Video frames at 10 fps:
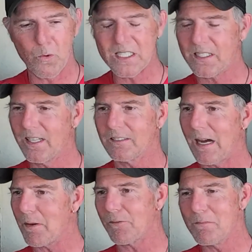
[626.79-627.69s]
Whiskey and
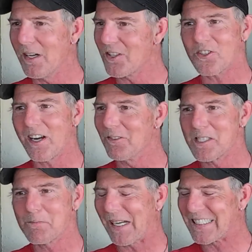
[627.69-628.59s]
climbing for a month straight. It
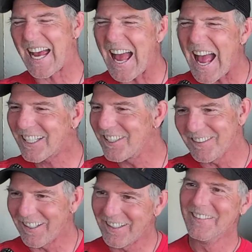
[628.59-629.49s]
was
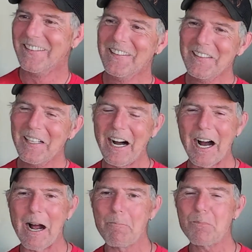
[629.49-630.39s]
spectacular.
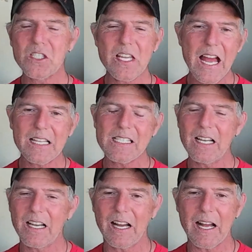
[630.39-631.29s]
It's
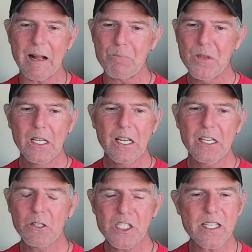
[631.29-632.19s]

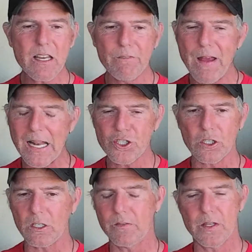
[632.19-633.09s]
it's just the
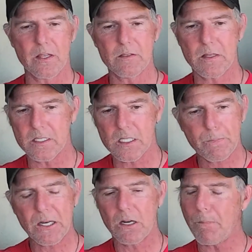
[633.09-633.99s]
adventure, the
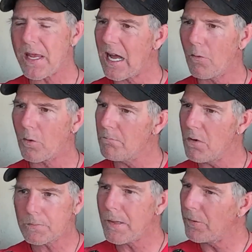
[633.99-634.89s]
spirit, being out where
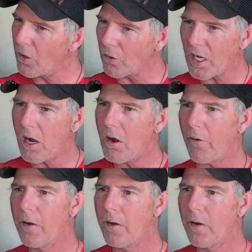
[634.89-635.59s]
most people don't go.